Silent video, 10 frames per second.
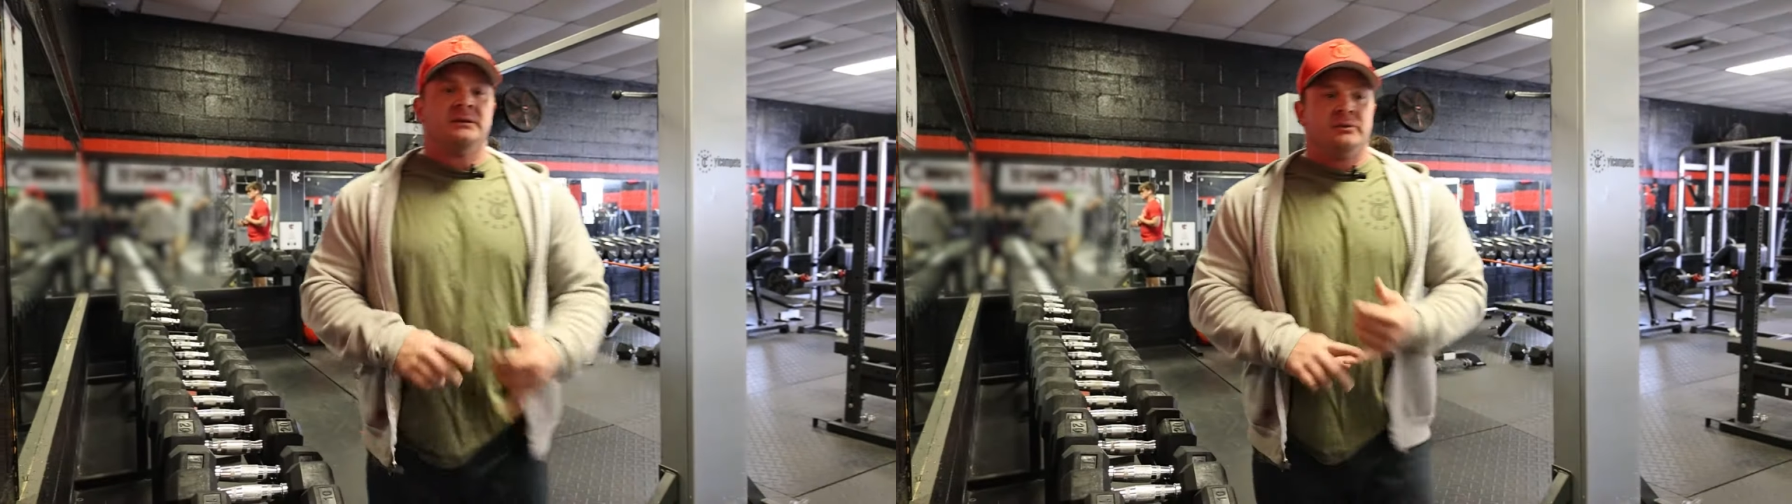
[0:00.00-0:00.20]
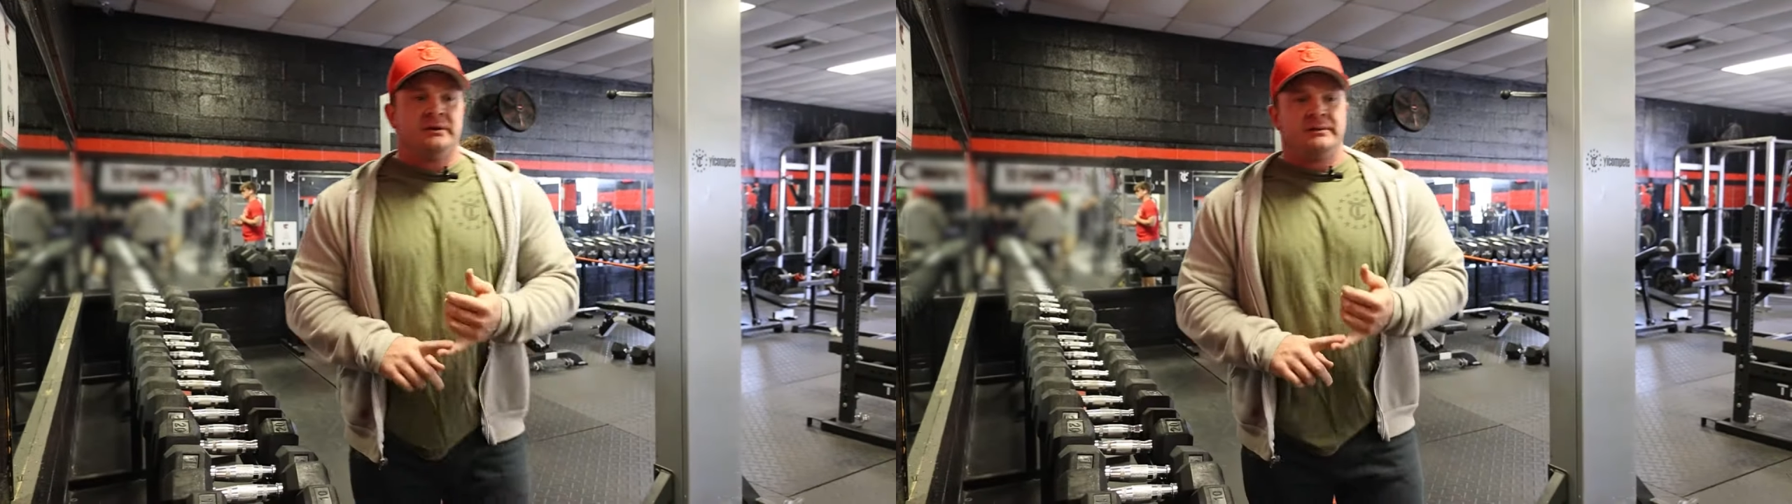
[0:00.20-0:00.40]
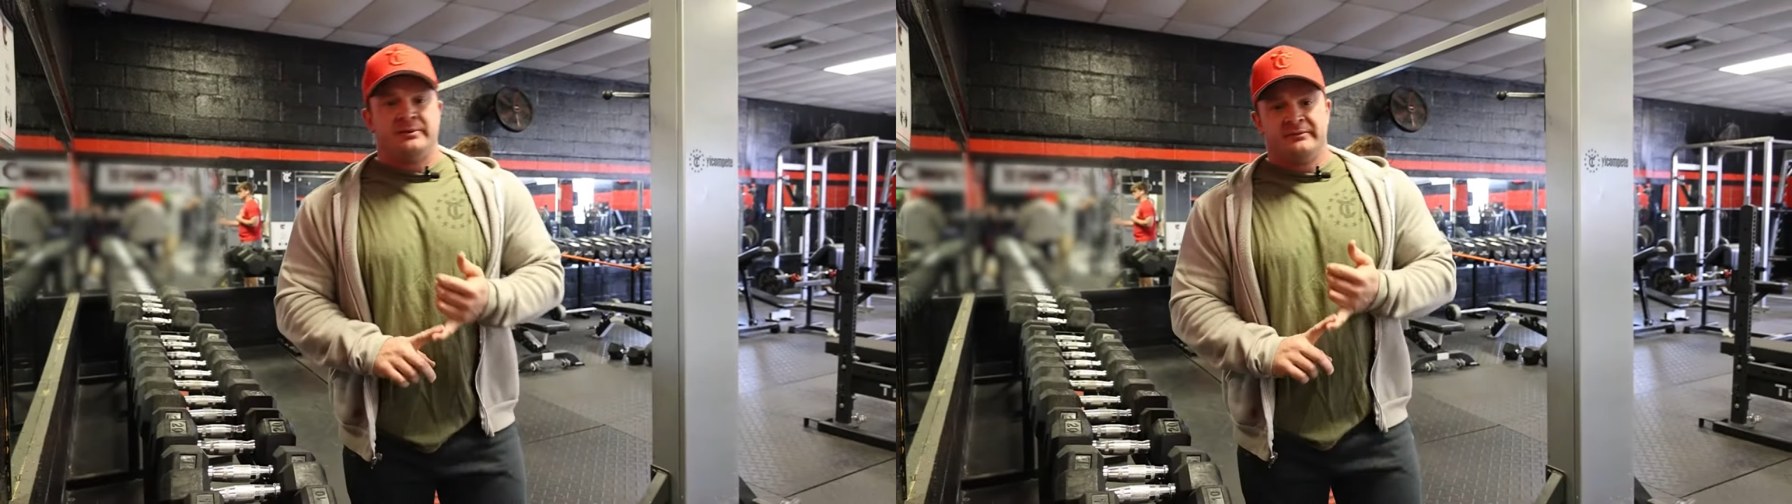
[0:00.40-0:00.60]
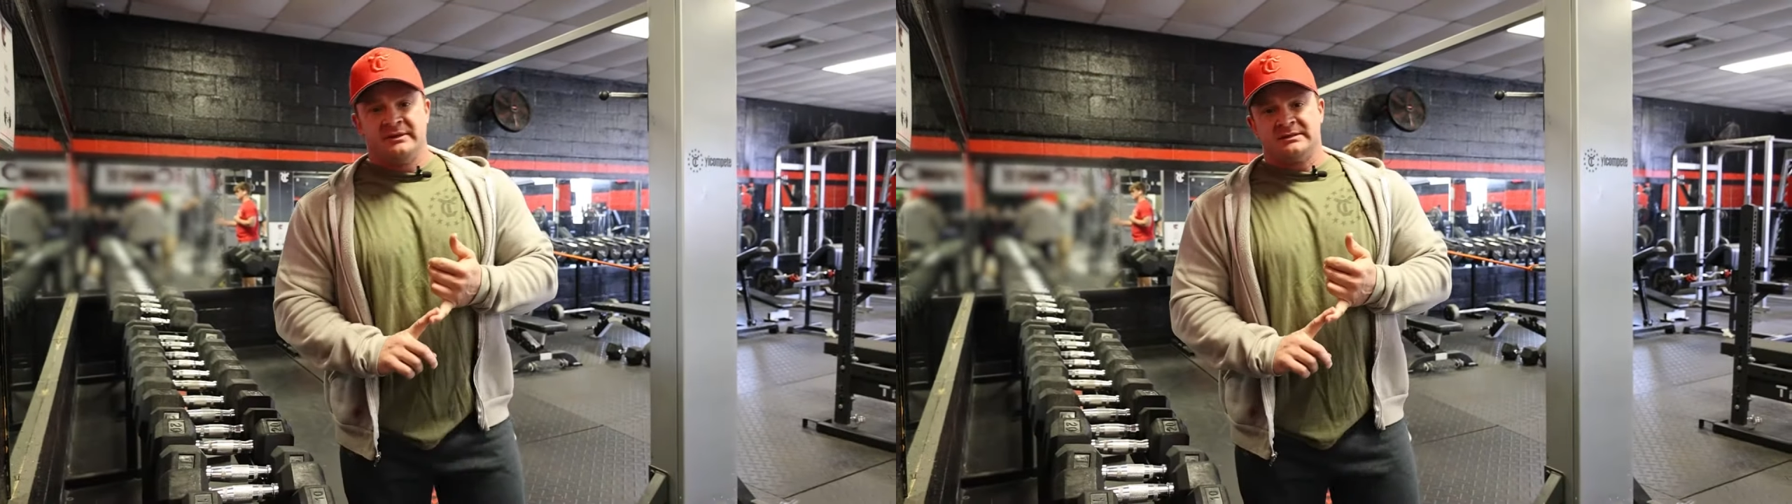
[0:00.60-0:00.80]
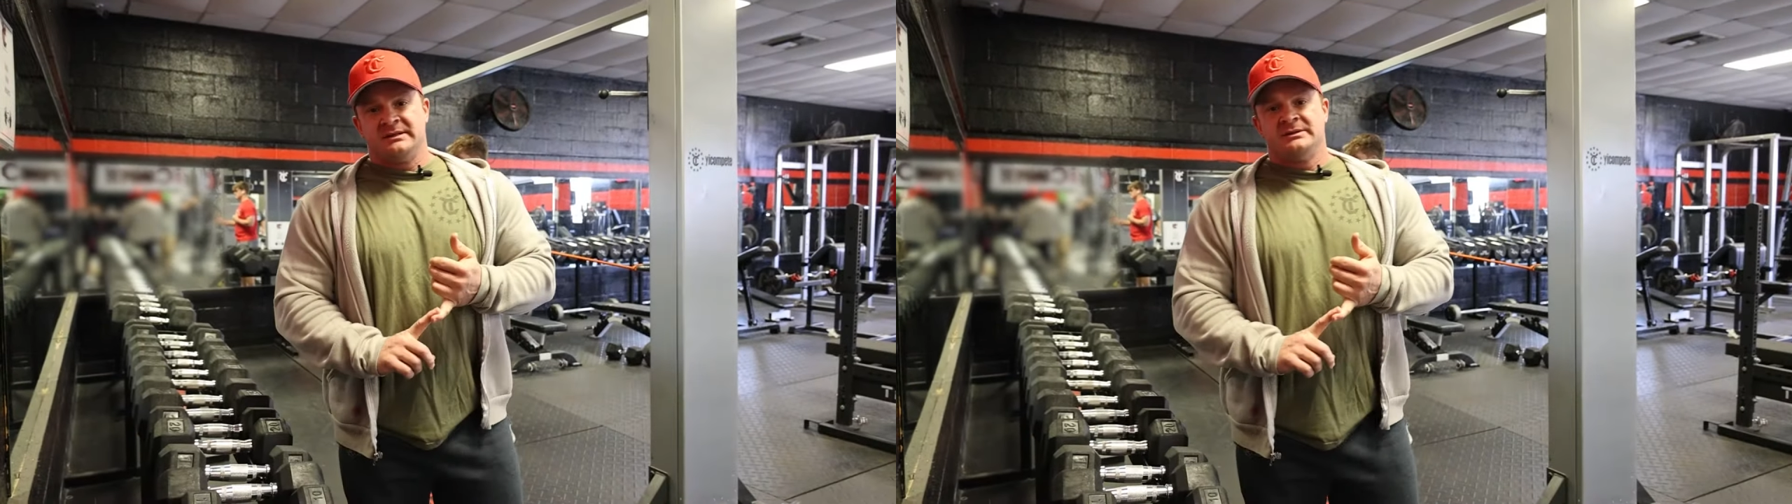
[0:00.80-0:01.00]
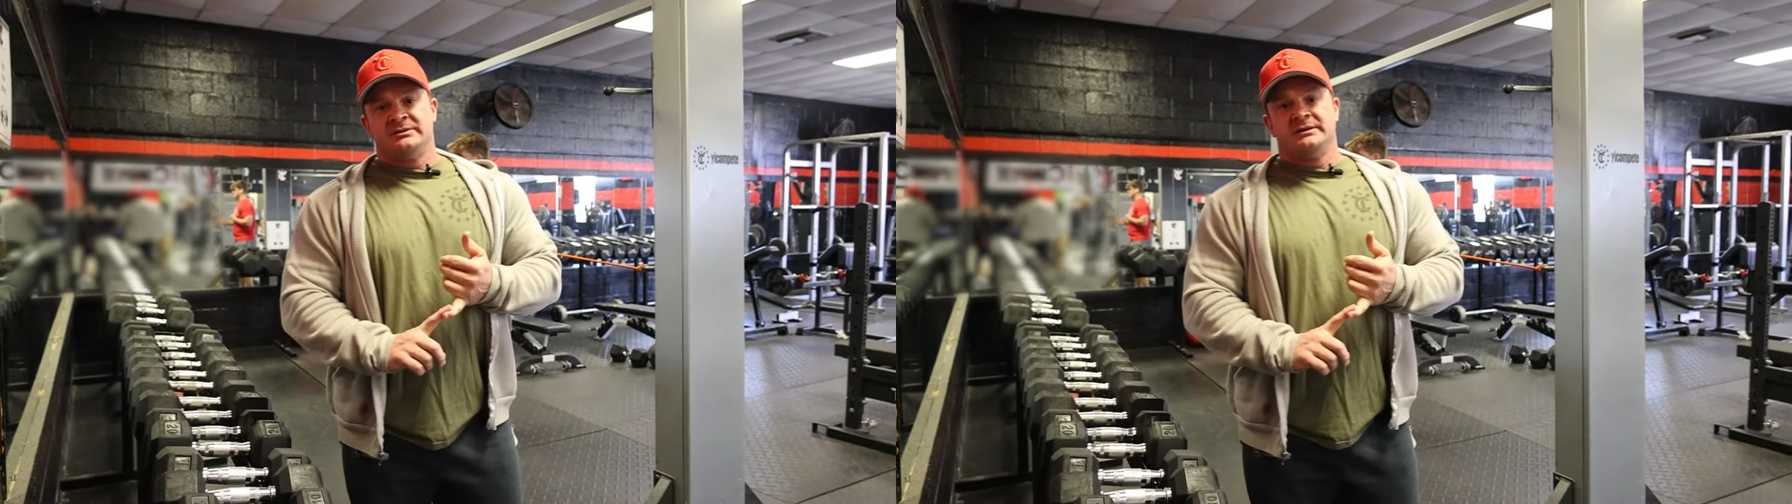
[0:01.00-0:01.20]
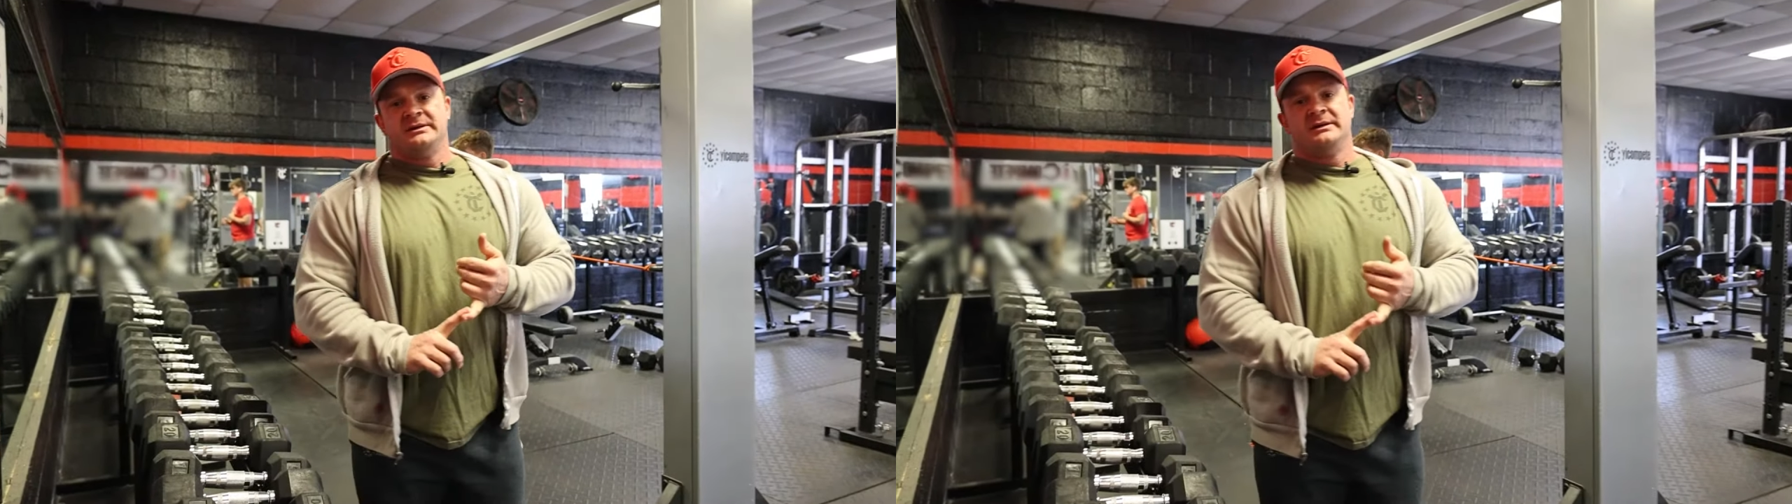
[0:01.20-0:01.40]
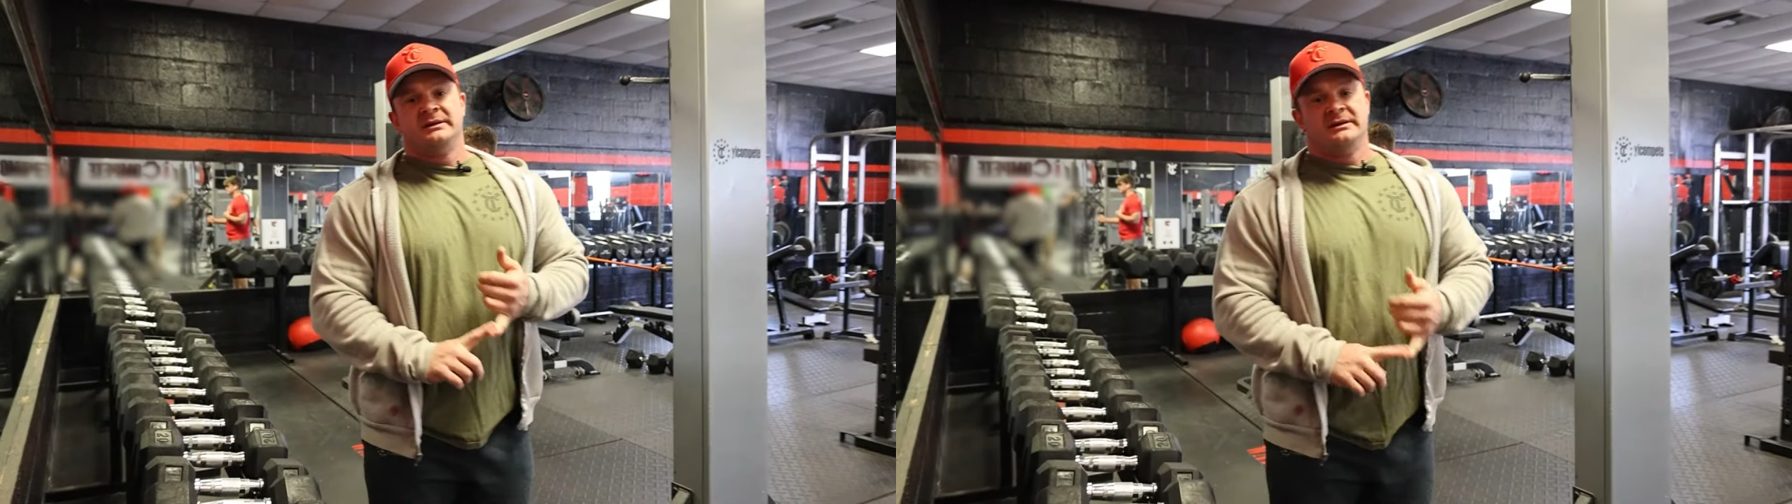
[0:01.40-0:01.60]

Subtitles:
1, it prevents injury,